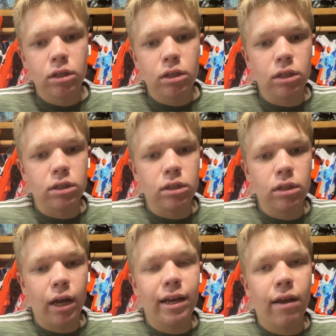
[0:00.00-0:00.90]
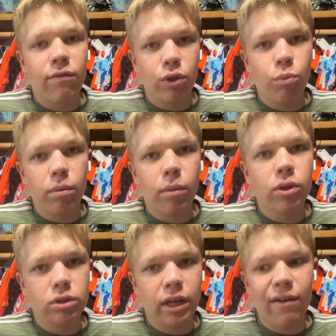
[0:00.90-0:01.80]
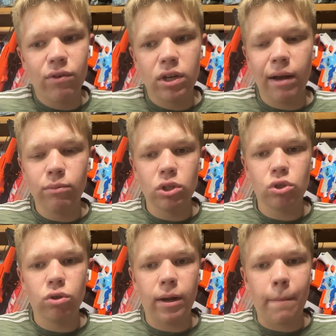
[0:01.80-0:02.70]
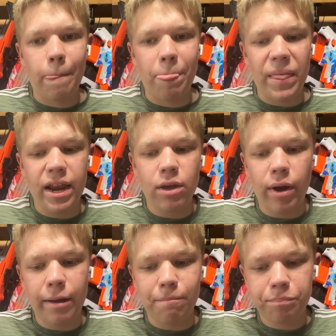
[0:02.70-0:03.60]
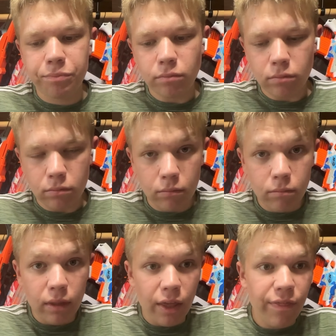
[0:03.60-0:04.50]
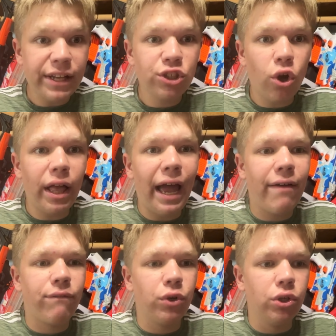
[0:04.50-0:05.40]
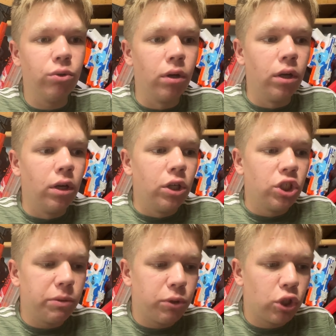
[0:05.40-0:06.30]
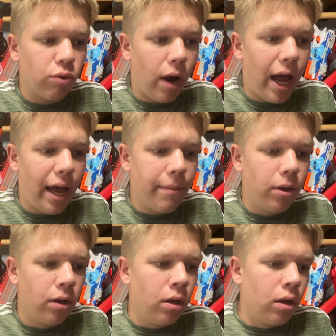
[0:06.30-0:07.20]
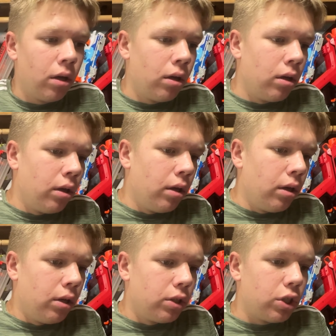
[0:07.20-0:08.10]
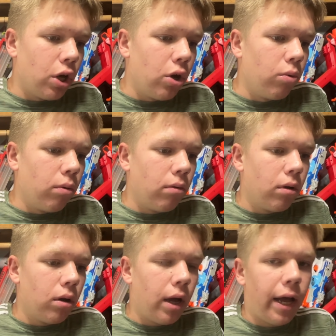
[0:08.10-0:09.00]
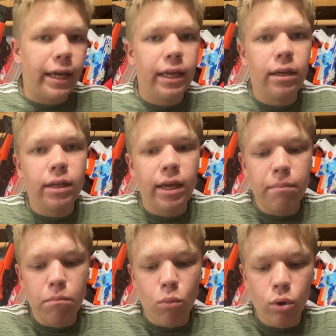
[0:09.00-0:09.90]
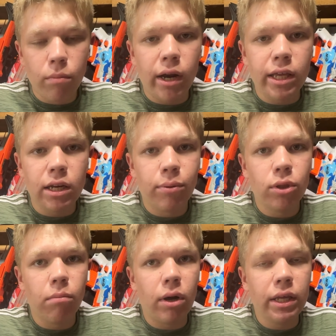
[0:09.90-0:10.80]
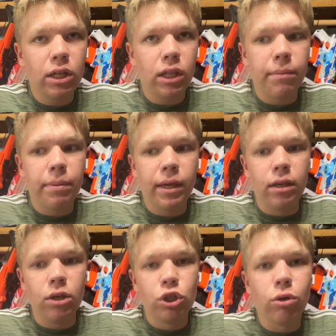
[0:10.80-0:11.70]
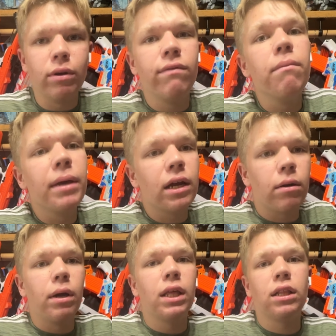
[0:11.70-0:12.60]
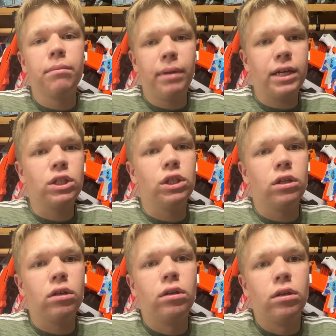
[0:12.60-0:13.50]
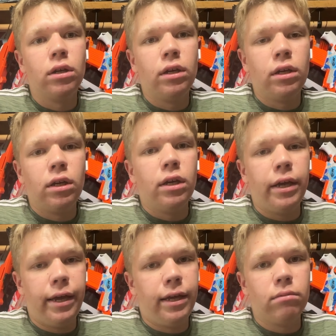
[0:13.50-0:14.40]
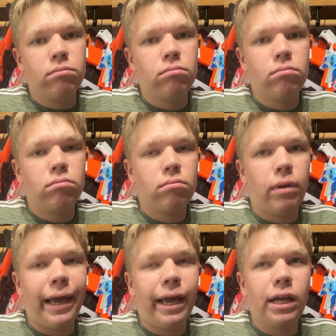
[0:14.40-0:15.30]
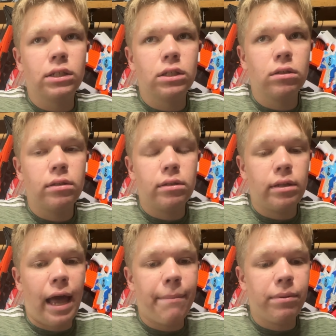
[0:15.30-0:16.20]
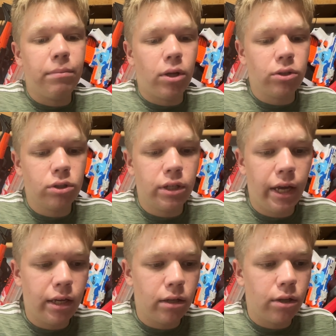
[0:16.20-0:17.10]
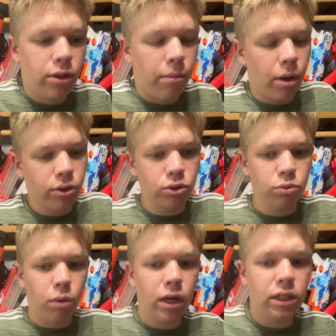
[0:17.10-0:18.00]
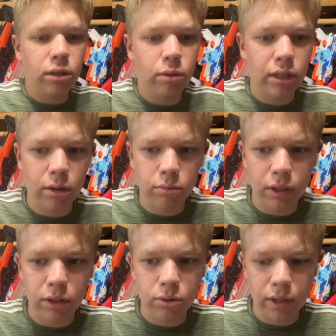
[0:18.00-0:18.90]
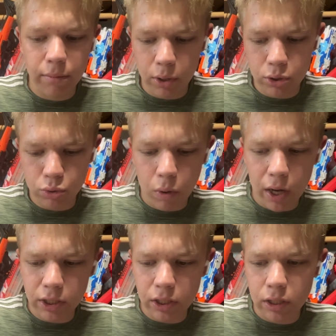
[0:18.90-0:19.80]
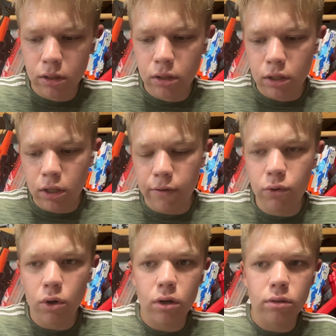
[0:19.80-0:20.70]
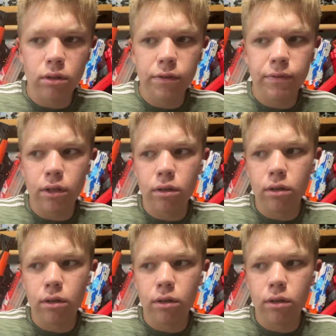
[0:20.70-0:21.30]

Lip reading: Because I definitely win Mother's Day every time with this trick. Anyway, that's all I have for you. Subscribe. So I can get more money to put in the money clip and show an even bigger money clip next year. And I guess happy Mother's Day to the mothers watching, which I don't think there's any mothers watching. If you are, leave it.